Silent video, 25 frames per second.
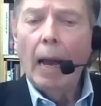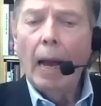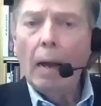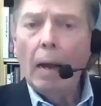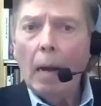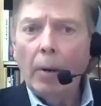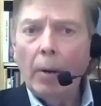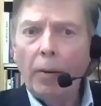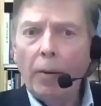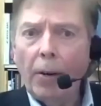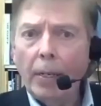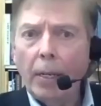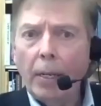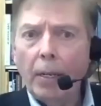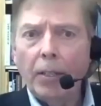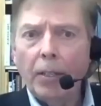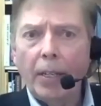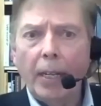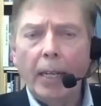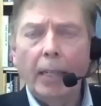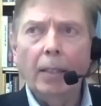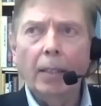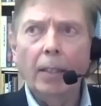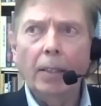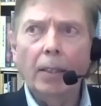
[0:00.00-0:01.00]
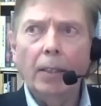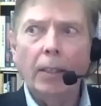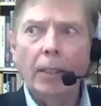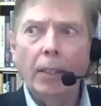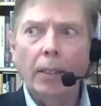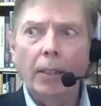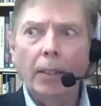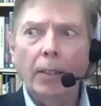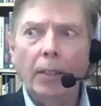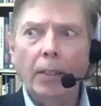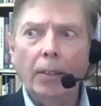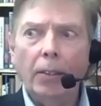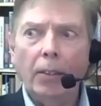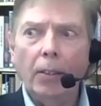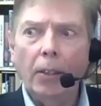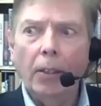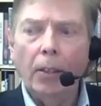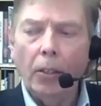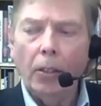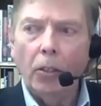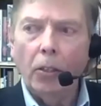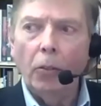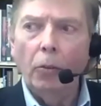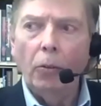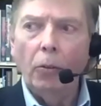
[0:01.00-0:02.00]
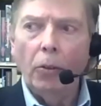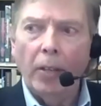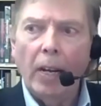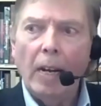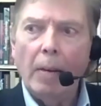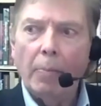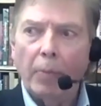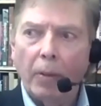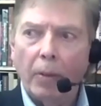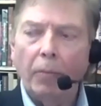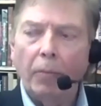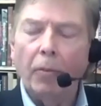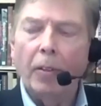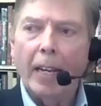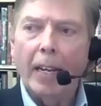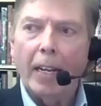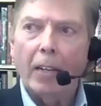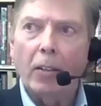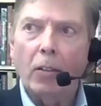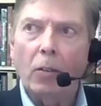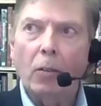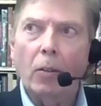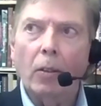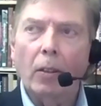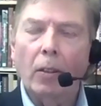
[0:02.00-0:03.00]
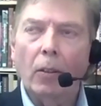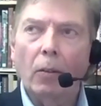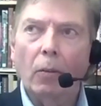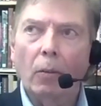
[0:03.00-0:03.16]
Am I right in saying that there are two types of tests?